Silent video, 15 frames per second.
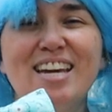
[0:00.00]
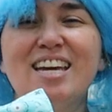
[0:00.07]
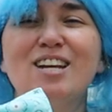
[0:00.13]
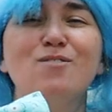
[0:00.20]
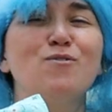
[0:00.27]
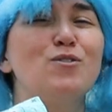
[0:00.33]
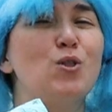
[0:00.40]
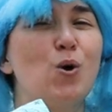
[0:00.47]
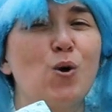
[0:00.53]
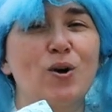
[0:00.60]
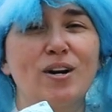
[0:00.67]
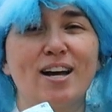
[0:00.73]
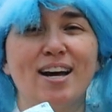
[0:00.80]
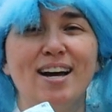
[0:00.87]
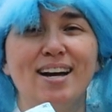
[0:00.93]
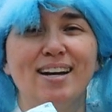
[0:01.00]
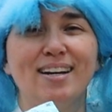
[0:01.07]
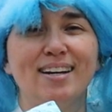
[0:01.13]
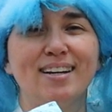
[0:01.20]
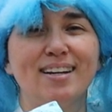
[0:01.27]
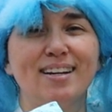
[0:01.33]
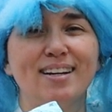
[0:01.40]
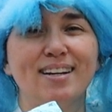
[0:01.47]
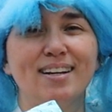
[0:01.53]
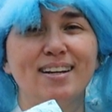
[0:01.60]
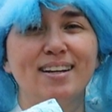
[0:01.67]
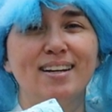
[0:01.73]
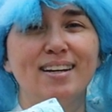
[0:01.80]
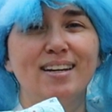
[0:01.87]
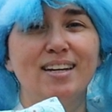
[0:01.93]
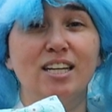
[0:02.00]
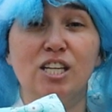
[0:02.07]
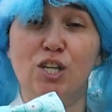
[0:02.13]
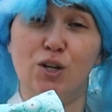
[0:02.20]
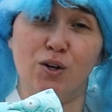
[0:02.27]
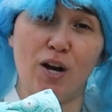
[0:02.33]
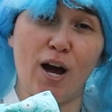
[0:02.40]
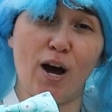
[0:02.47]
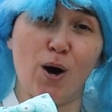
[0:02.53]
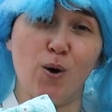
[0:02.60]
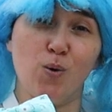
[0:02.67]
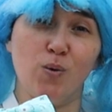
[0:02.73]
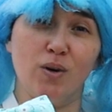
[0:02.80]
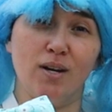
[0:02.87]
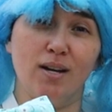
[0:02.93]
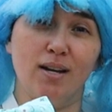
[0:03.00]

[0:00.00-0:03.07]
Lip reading: in Florida. You know?